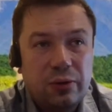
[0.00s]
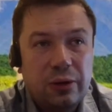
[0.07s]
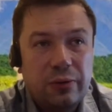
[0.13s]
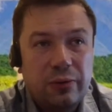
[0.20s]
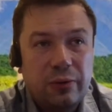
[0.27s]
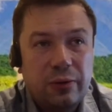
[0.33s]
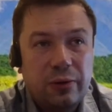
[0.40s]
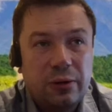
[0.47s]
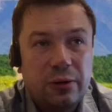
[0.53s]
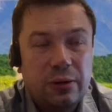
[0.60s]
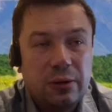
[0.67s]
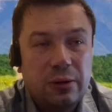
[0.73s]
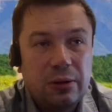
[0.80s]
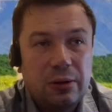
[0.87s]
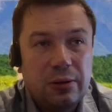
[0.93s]
for you
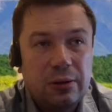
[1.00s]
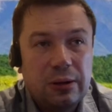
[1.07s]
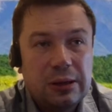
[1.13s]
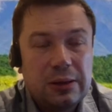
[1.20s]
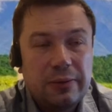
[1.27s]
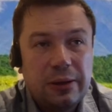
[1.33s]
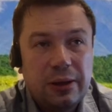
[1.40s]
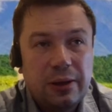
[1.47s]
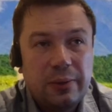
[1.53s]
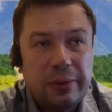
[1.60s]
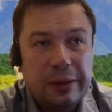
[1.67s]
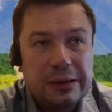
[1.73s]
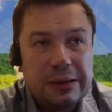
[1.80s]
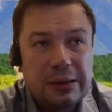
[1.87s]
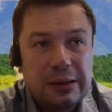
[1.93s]
to
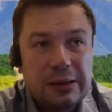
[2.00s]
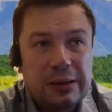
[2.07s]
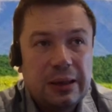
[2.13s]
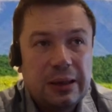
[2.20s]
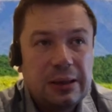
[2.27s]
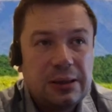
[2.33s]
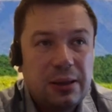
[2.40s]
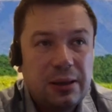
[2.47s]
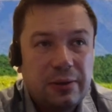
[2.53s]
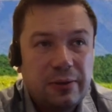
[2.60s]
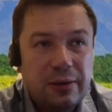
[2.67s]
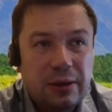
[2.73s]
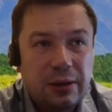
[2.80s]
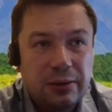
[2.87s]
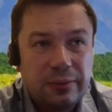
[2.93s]
solve this
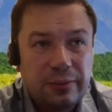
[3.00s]
issue.